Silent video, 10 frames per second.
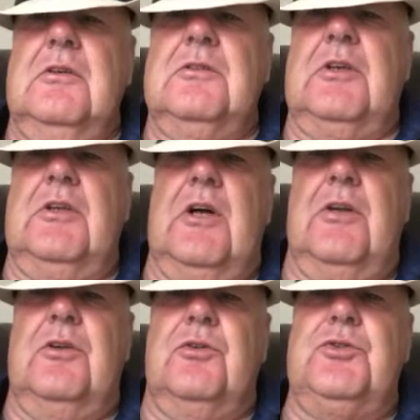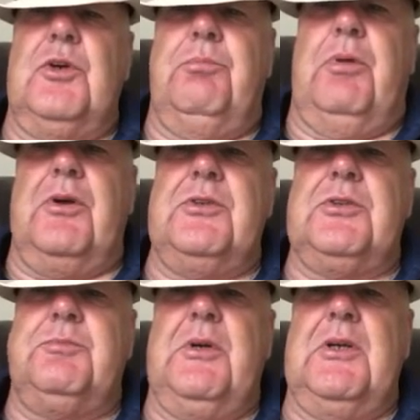See that nut job Boris
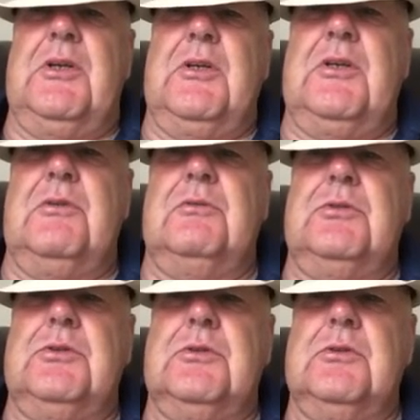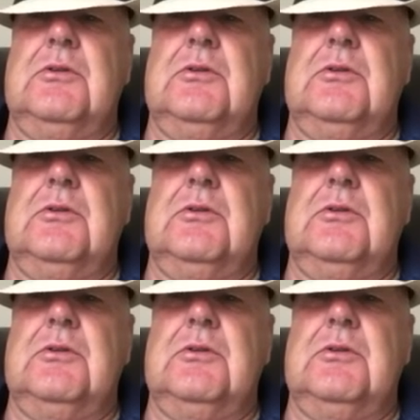has been in the news?